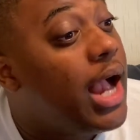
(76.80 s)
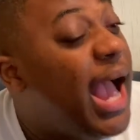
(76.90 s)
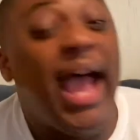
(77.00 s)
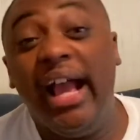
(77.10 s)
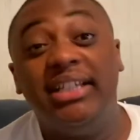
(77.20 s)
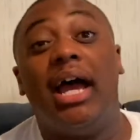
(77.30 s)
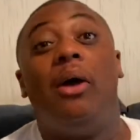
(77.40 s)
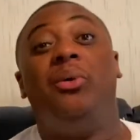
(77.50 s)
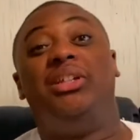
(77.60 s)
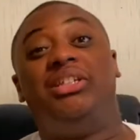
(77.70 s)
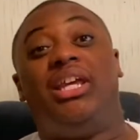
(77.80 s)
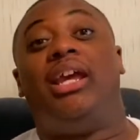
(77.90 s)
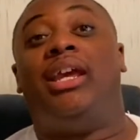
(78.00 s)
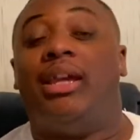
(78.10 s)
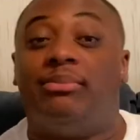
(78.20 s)
As I was
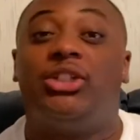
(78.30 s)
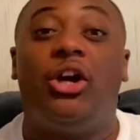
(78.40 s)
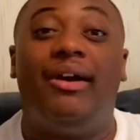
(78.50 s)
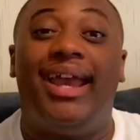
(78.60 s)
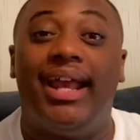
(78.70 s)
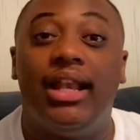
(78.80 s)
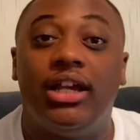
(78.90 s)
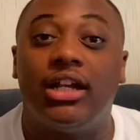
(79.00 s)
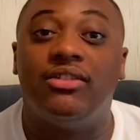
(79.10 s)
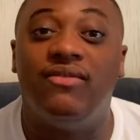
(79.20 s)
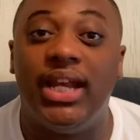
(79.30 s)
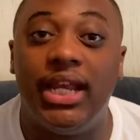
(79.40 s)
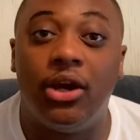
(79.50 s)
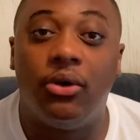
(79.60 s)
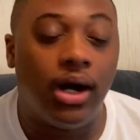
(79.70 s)
saying, I'm sorry I had to cut the
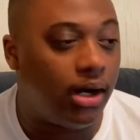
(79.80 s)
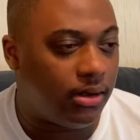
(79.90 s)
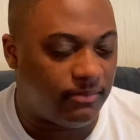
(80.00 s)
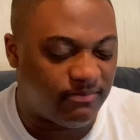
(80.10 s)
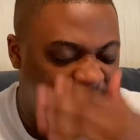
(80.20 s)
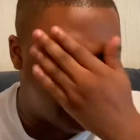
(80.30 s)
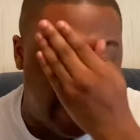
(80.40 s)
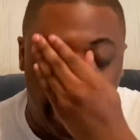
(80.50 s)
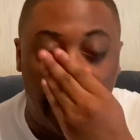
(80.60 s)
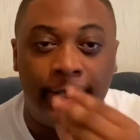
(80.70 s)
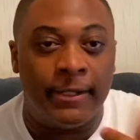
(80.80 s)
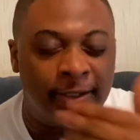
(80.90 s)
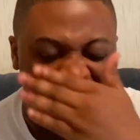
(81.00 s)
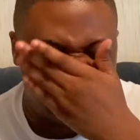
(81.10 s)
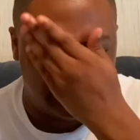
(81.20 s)
video, um, I had
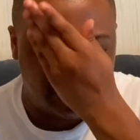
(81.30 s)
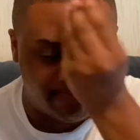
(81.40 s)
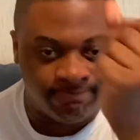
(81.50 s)
to, um,